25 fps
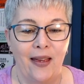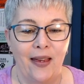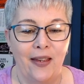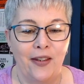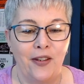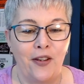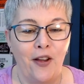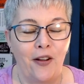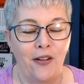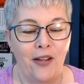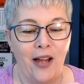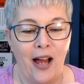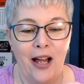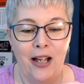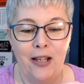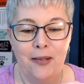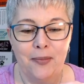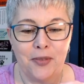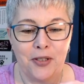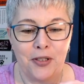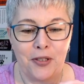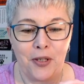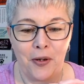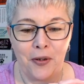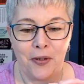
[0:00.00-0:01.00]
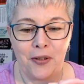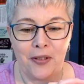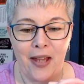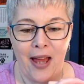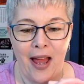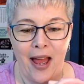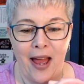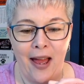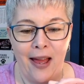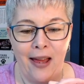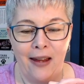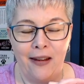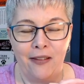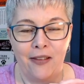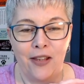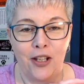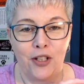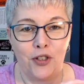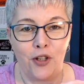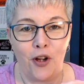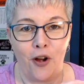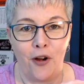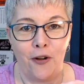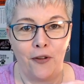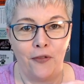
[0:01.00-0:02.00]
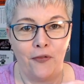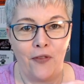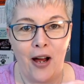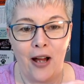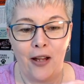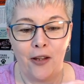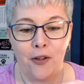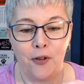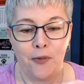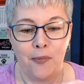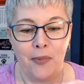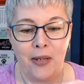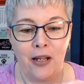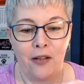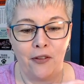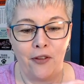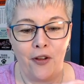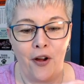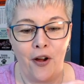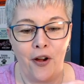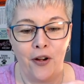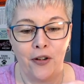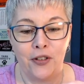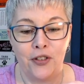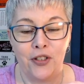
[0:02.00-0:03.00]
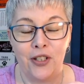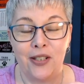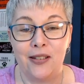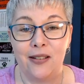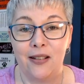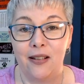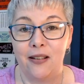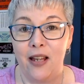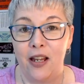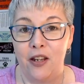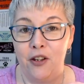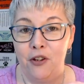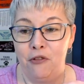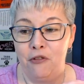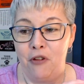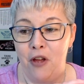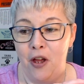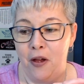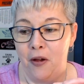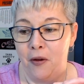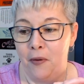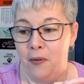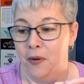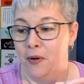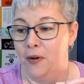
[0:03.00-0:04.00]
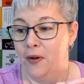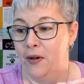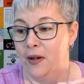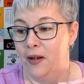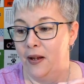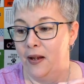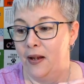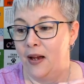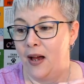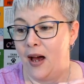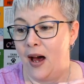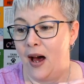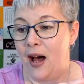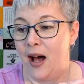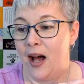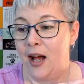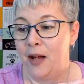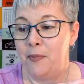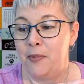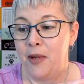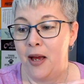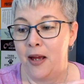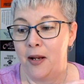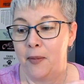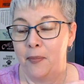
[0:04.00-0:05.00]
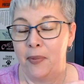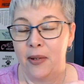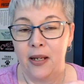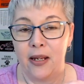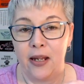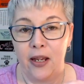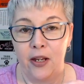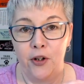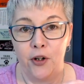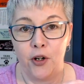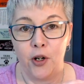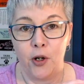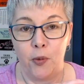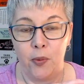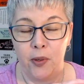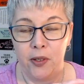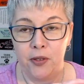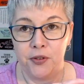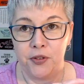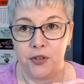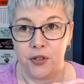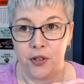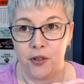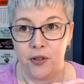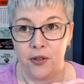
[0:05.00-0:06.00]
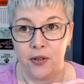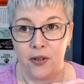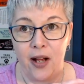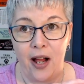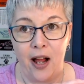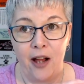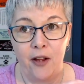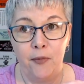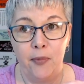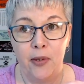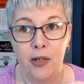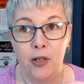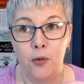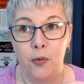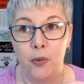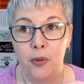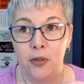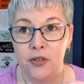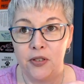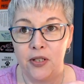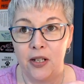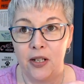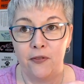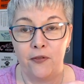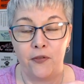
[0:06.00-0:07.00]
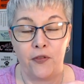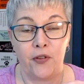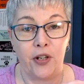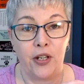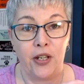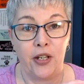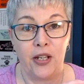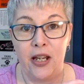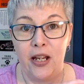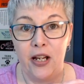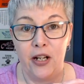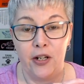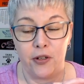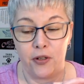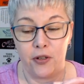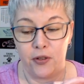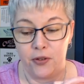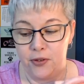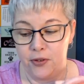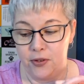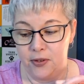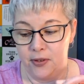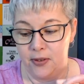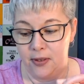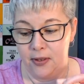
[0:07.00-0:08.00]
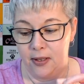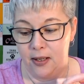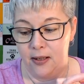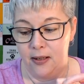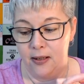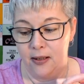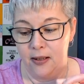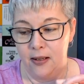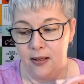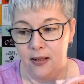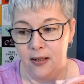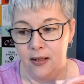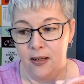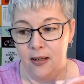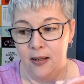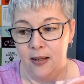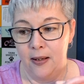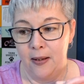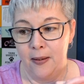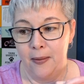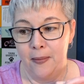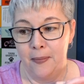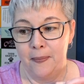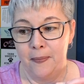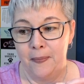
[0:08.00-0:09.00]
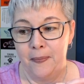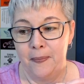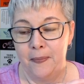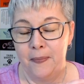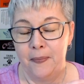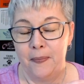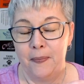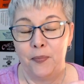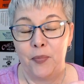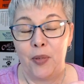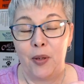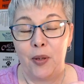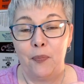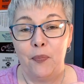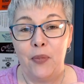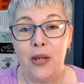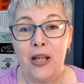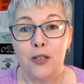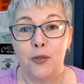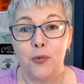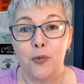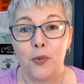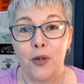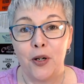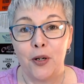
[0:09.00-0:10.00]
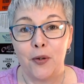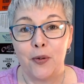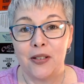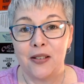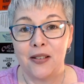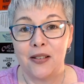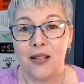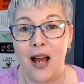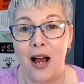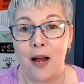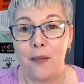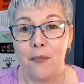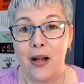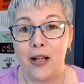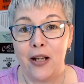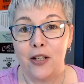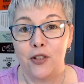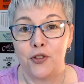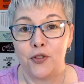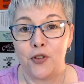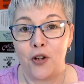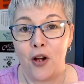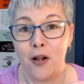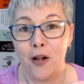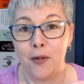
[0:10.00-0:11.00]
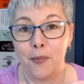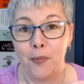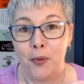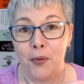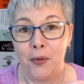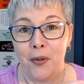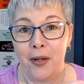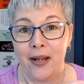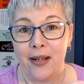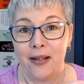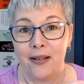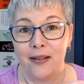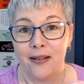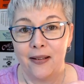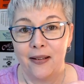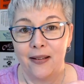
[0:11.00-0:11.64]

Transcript: Y'all, I am so glad that y'all followed me along. Just to let you know, I'm not a beginner quilter. I've been quilting for years. But piecework was not my strong point.